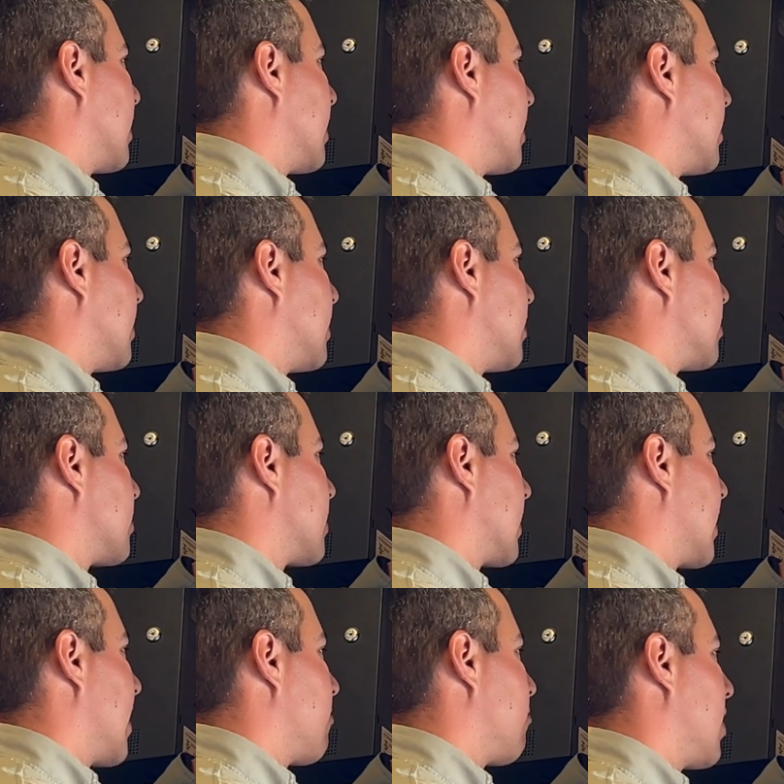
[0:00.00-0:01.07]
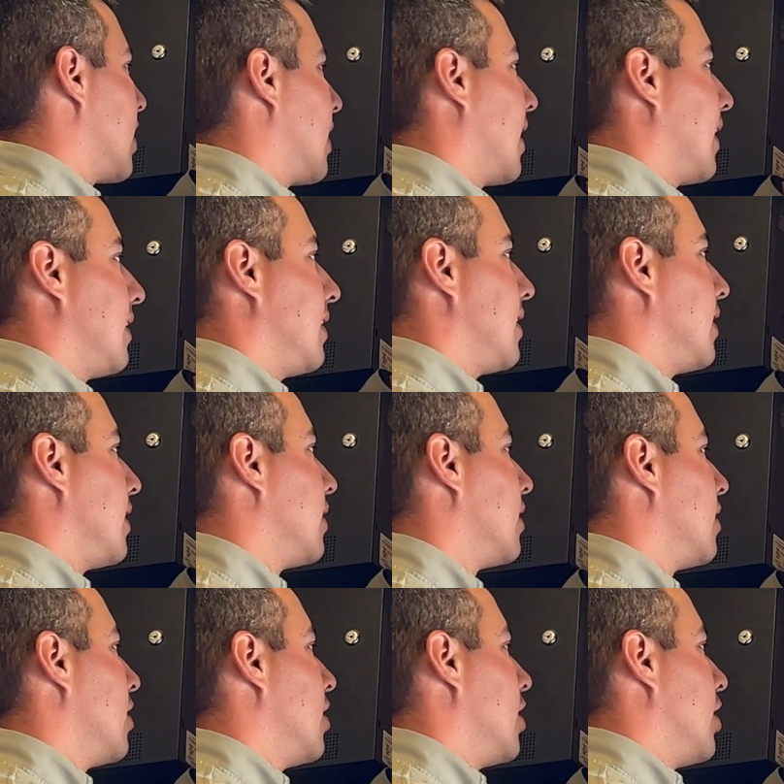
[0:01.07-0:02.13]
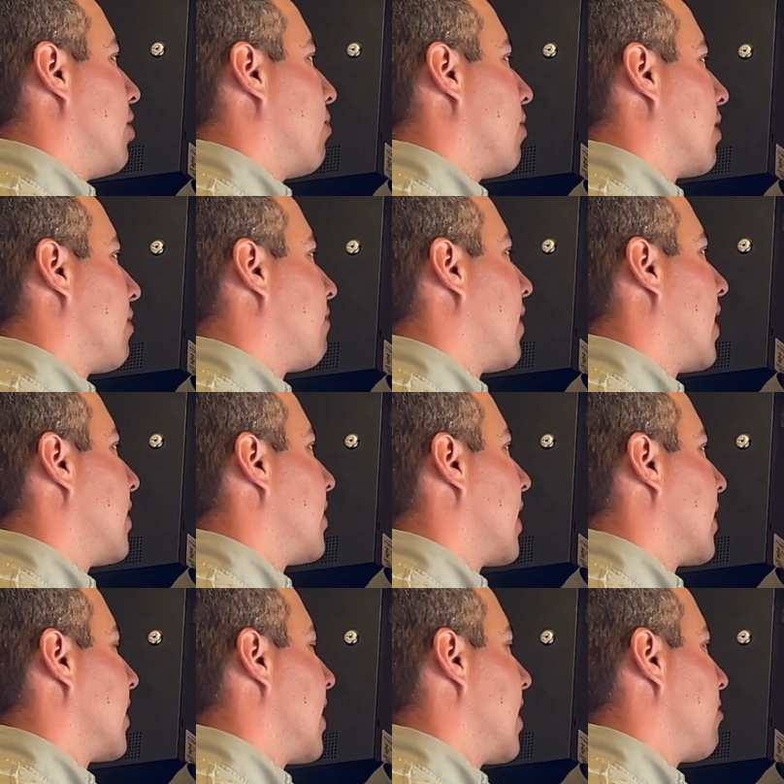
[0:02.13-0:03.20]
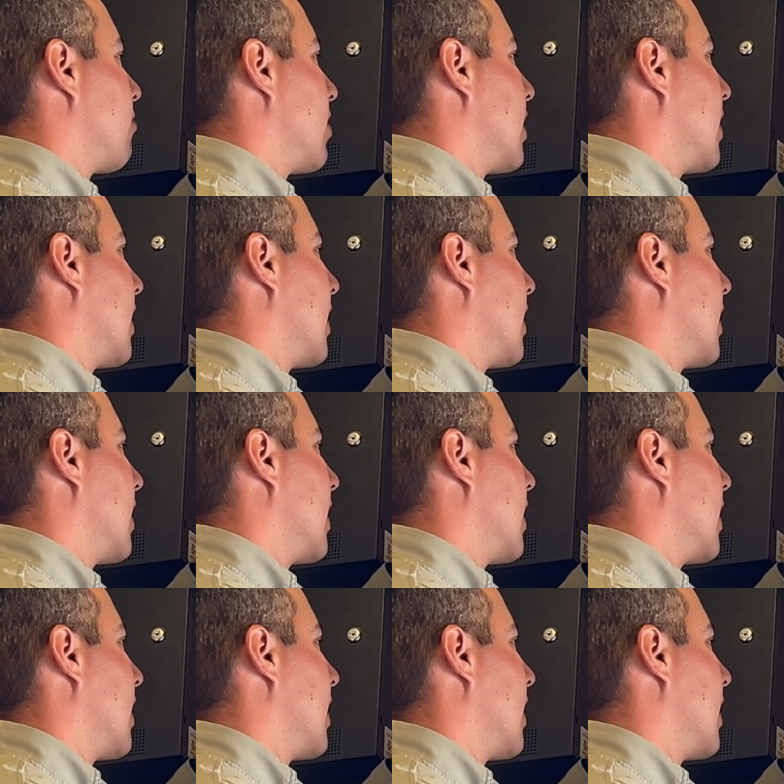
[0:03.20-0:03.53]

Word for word: and here's the gateway ID. You want to find that gateway